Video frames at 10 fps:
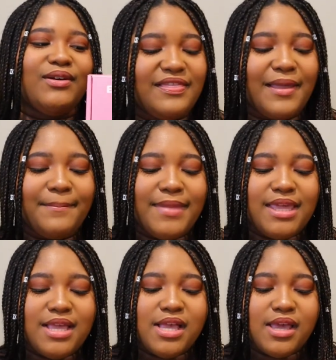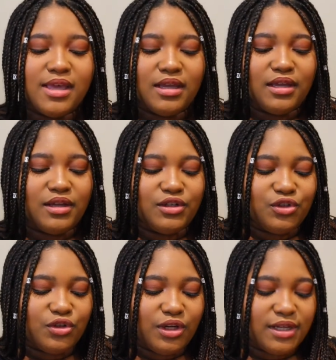Let me
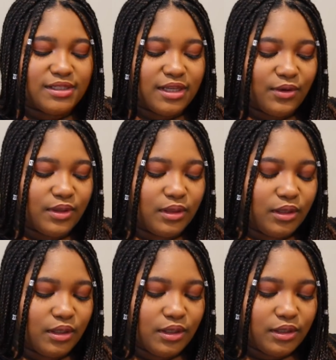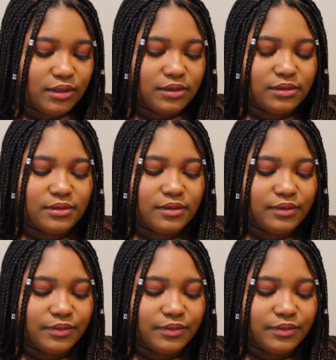show you guys how it looks.